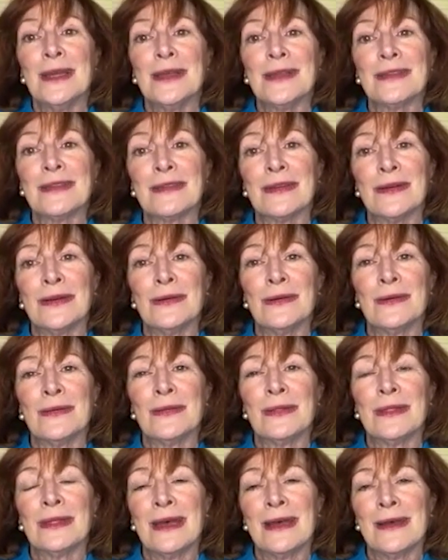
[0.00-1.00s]
So
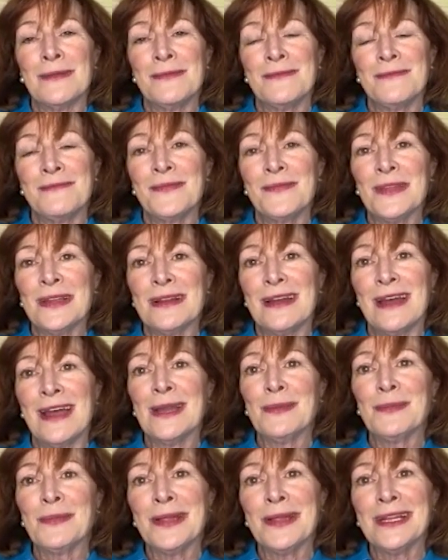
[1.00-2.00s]
I
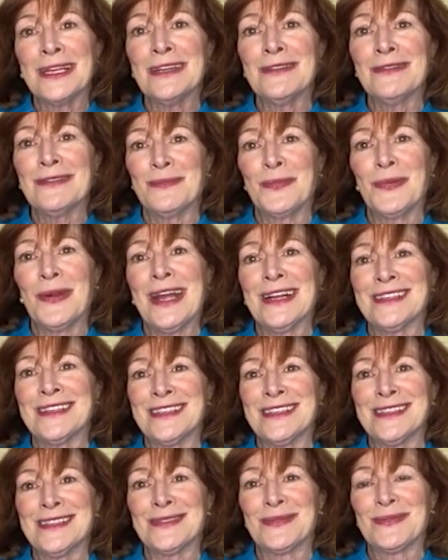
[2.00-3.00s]
had plenty of
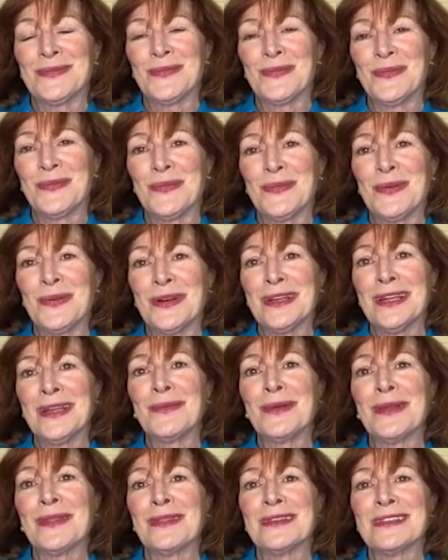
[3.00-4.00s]
practice working
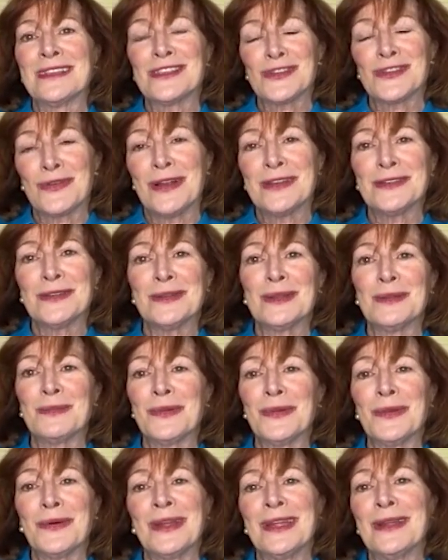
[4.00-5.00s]
with the disgruntled
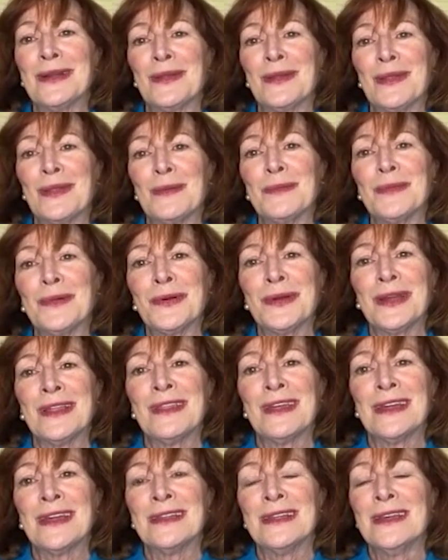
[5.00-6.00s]
employee or the employee
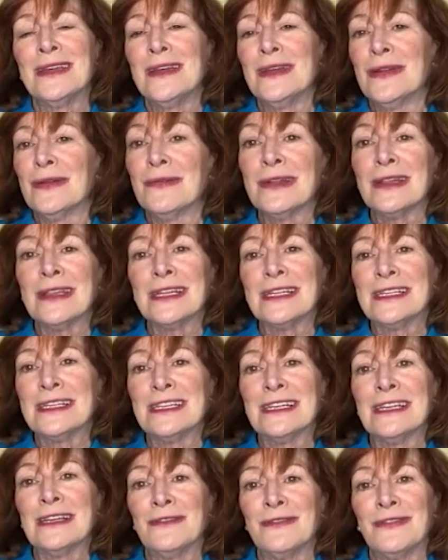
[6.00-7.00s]
that really
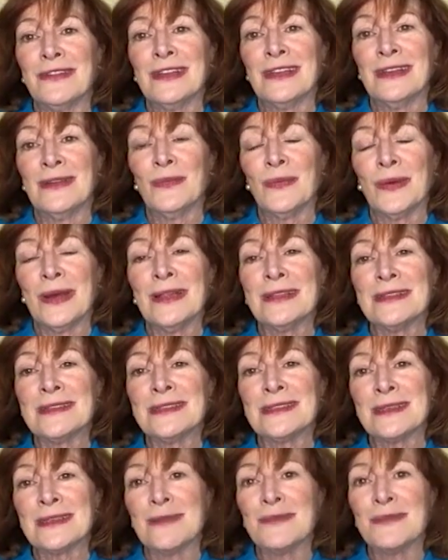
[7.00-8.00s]
didn't fit in well. And
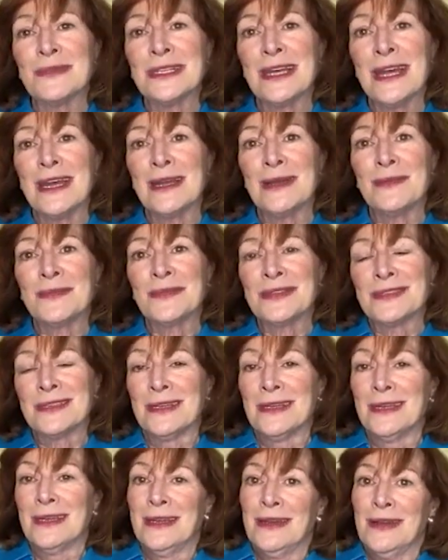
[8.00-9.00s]
sometimes
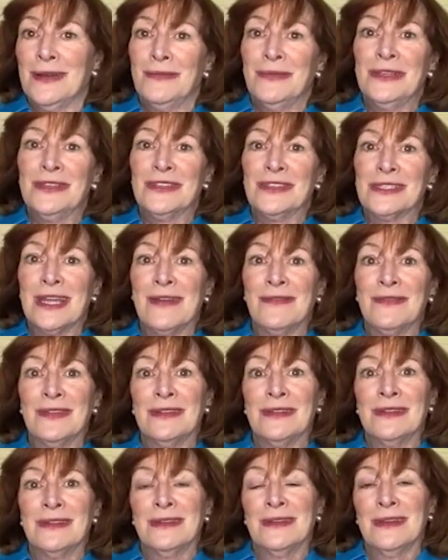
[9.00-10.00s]
we just have
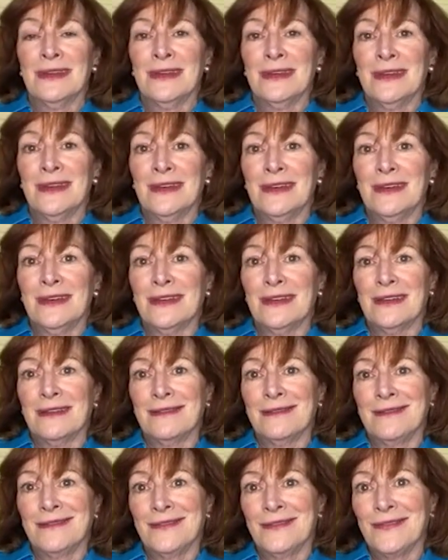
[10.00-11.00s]
to
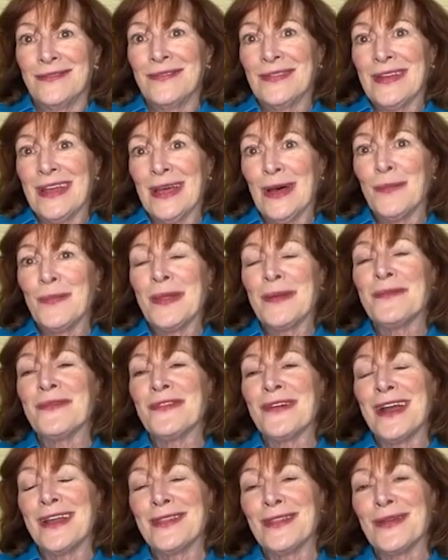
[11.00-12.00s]
help them
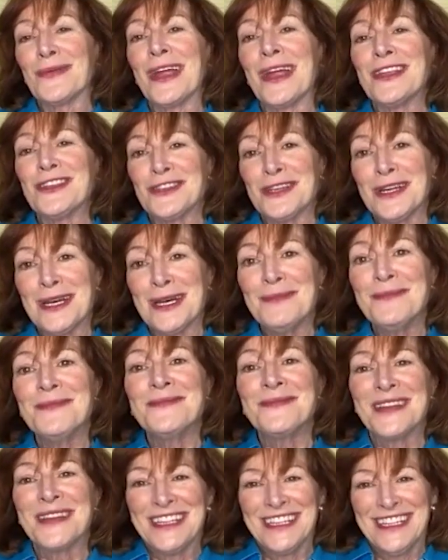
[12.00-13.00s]
find the right job.
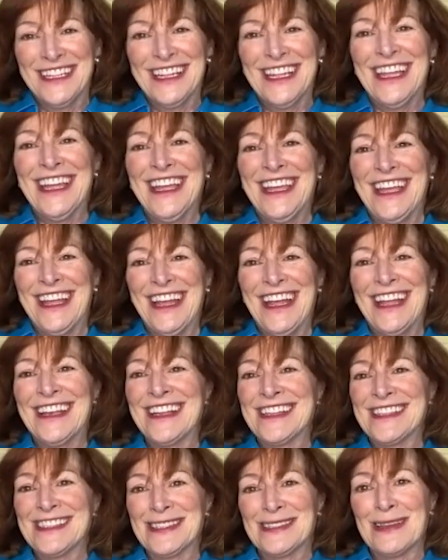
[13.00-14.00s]
And
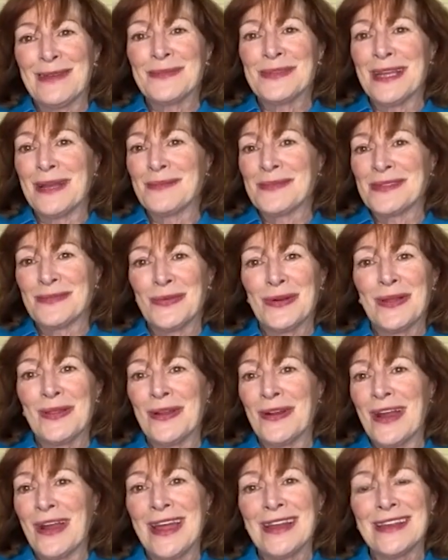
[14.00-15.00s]
it's sometimes where
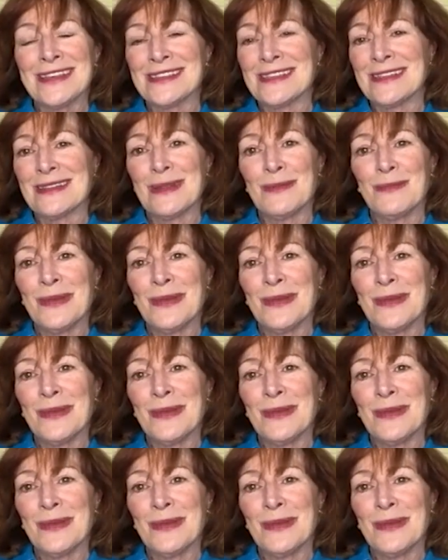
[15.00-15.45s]
they're at isn't the